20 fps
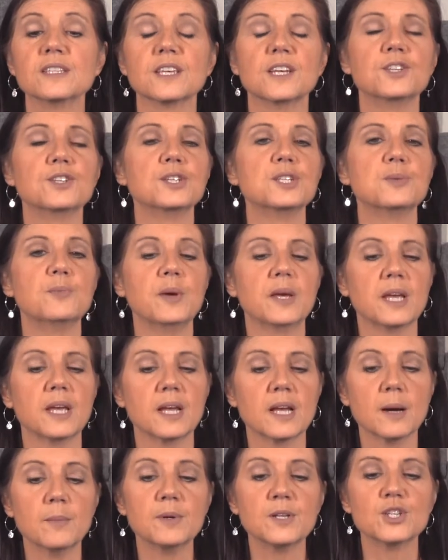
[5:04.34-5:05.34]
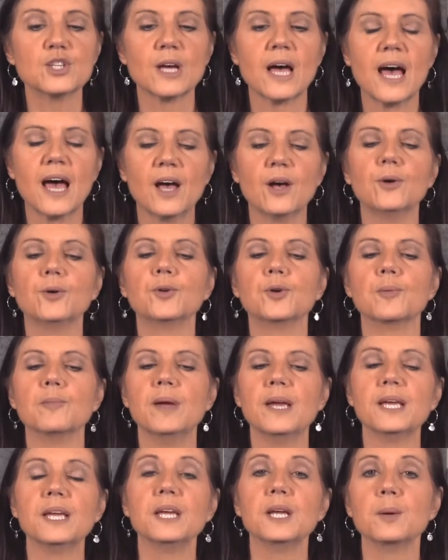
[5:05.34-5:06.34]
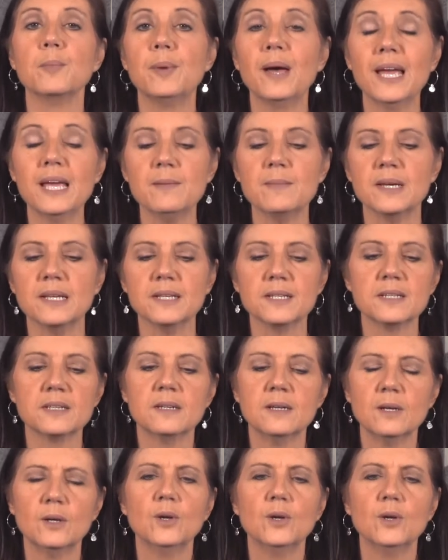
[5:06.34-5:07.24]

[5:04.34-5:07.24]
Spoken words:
such as picking up a child or making a payment